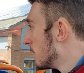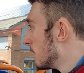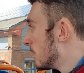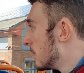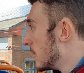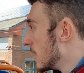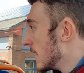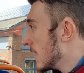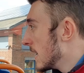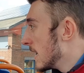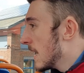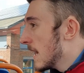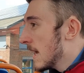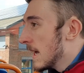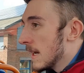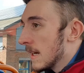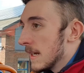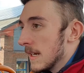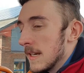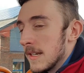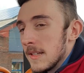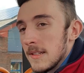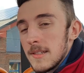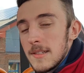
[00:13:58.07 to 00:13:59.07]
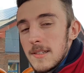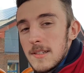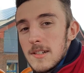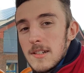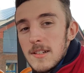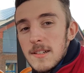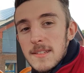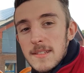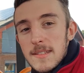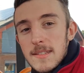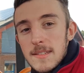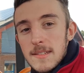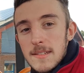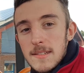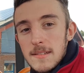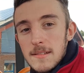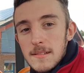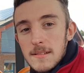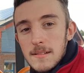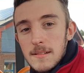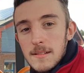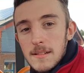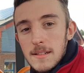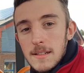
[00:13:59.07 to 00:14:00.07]
But yeah, it's just,
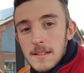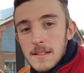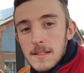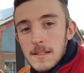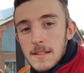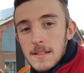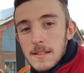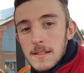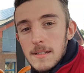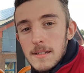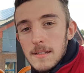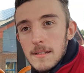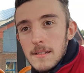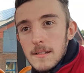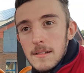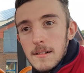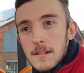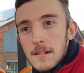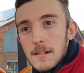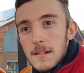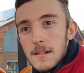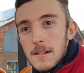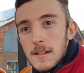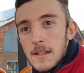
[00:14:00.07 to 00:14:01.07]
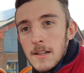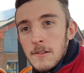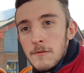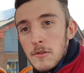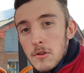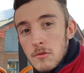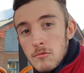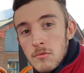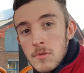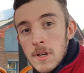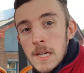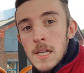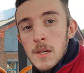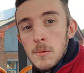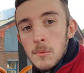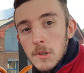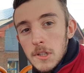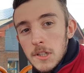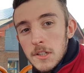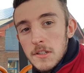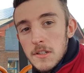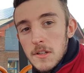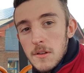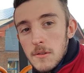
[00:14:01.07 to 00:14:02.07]
if you really
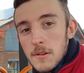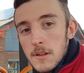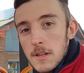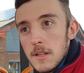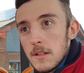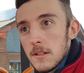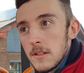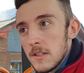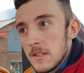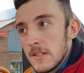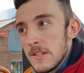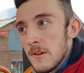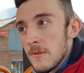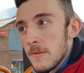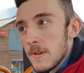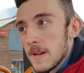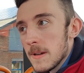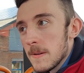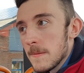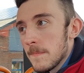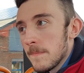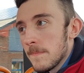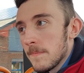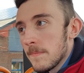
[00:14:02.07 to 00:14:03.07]
want to do it, do it.